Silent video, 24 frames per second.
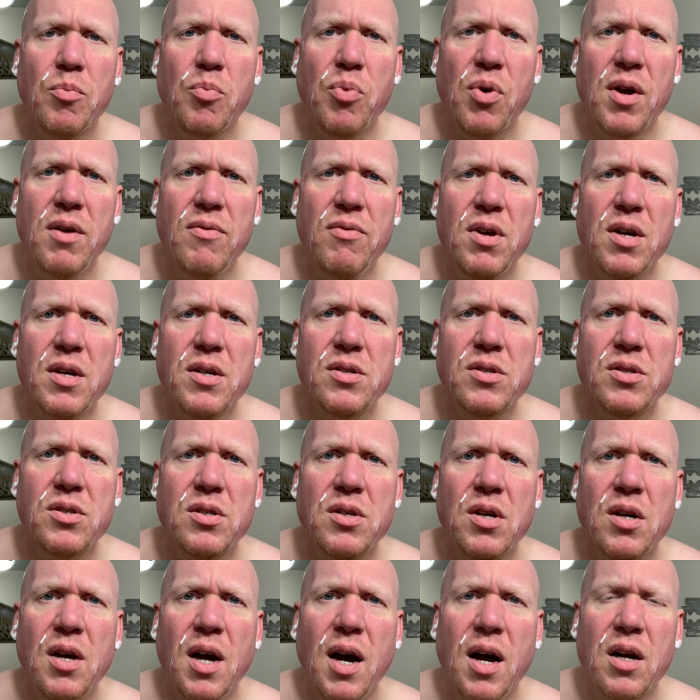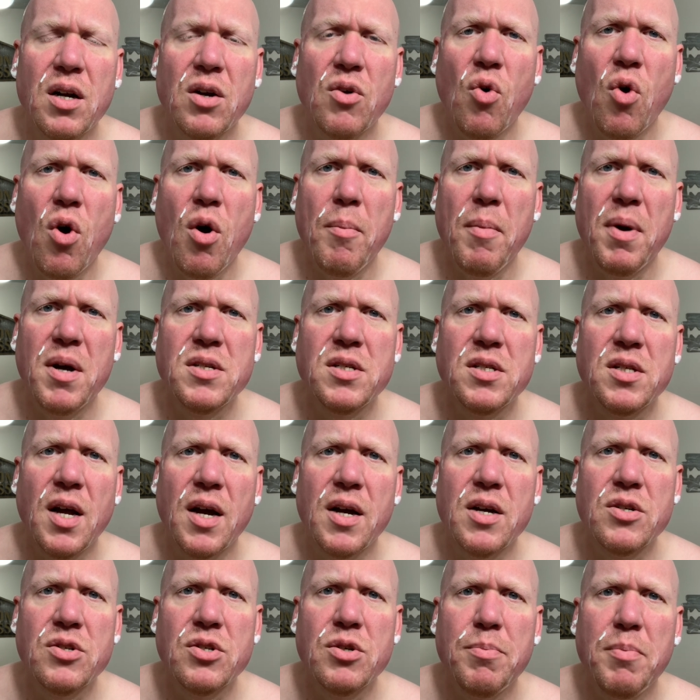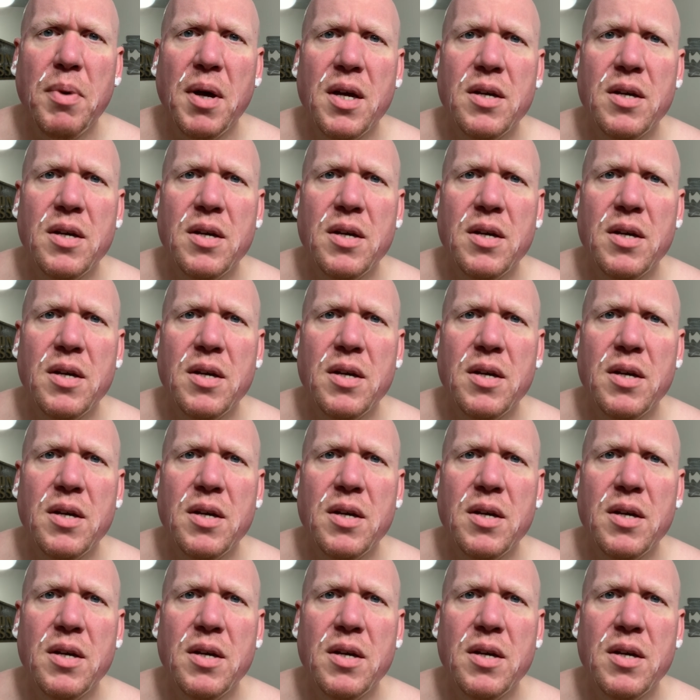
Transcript: previous How to Grow a Mustache